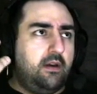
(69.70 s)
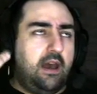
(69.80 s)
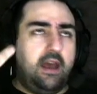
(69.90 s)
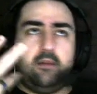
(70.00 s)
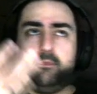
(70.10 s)

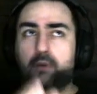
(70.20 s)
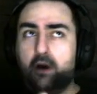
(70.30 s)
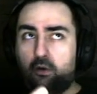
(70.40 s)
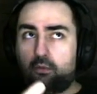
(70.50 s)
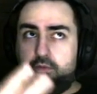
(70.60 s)
and
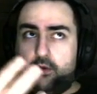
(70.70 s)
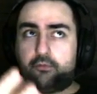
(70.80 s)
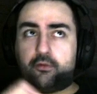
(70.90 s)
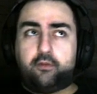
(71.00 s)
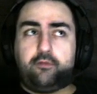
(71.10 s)
bow.
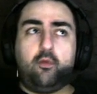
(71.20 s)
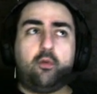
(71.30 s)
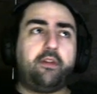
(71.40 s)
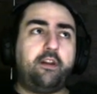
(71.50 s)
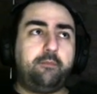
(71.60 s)
Those are the
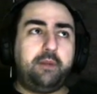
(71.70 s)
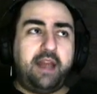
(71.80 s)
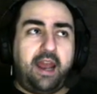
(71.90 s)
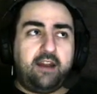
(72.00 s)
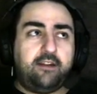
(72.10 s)
four that have been
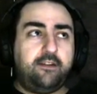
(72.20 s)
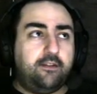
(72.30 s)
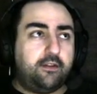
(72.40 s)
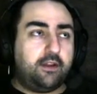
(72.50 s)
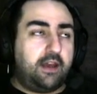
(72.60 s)
added
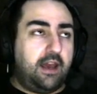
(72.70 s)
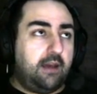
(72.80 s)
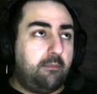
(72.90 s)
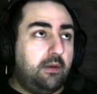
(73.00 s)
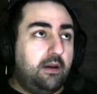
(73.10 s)
into the game.
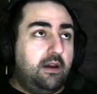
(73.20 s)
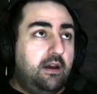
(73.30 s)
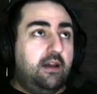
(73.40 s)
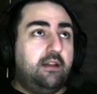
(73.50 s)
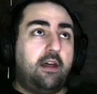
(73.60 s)

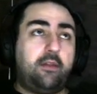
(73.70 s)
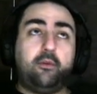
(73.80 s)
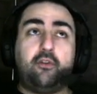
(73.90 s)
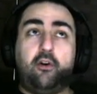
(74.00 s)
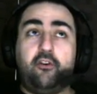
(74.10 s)
Now, there
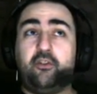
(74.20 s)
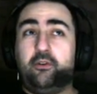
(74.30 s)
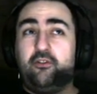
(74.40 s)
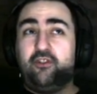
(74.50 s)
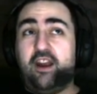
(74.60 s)
is also a
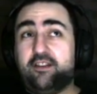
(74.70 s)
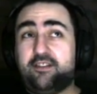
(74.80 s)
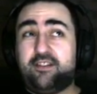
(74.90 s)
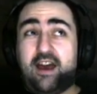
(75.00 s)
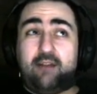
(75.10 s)

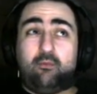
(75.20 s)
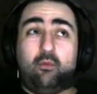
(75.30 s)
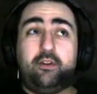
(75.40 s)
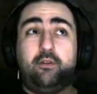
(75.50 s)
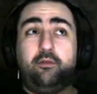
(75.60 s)
chance that
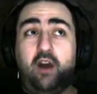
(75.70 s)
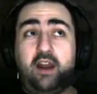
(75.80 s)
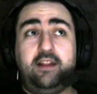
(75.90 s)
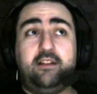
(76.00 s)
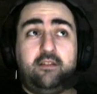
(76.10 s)
when you're
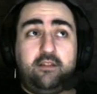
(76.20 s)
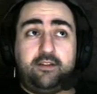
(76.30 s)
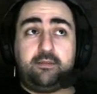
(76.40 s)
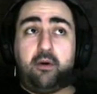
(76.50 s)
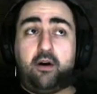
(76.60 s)
fighting
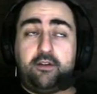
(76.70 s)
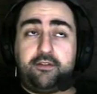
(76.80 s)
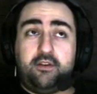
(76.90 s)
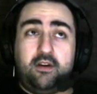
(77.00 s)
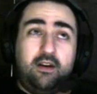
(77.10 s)
this
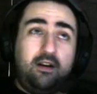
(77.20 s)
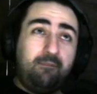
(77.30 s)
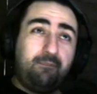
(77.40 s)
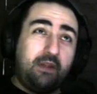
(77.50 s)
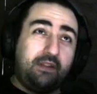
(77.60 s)
boss,
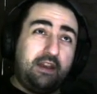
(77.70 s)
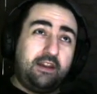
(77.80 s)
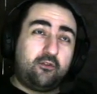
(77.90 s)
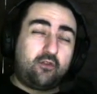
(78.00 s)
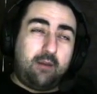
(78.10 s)
that they
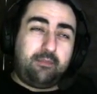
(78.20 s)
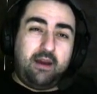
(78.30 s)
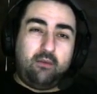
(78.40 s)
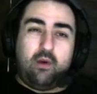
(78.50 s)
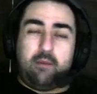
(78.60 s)
can drop
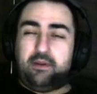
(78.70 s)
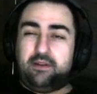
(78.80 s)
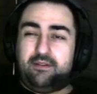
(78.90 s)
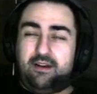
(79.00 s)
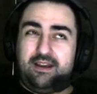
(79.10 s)
that
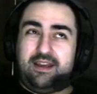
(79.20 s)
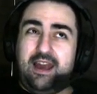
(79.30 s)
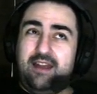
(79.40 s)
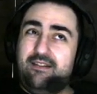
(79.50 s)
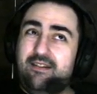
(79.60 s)
weapon
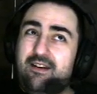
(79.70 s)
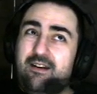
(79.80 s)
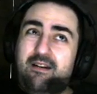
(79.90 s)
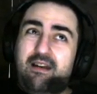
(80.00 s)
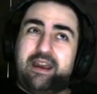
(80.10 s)
again.
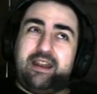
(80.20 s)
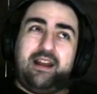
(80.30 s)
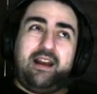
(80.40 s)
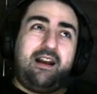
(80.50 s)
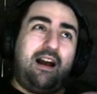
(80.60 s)
And
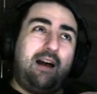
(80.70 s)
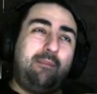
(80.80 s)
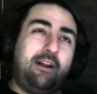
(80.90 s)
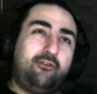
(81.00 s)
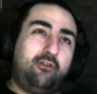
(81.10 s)
I'm
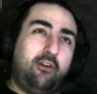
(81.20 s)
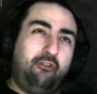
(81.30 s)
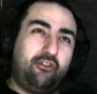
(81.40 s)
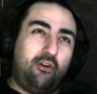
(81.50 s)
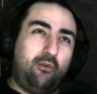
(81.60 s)
not sure if
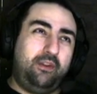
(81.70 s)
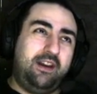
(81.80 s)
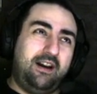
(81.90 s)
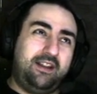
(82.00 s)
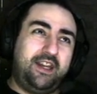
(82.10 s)
it's only
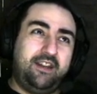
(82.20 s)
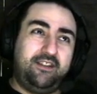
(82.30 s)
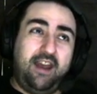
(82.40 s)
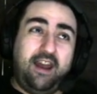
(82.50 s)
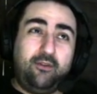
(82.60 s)
on the
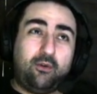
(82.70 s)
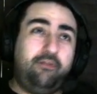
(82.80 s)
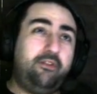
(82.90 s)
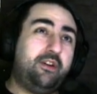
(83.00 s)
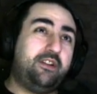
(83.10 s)
contend or
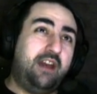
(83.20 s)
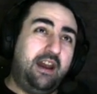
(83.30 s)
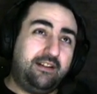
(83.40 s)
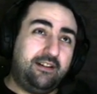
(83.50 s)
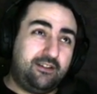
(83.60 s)
if you could
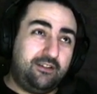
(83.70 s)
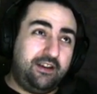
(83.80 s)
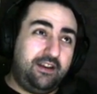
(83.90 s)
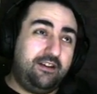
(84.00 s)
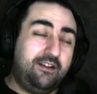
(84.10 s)
technically,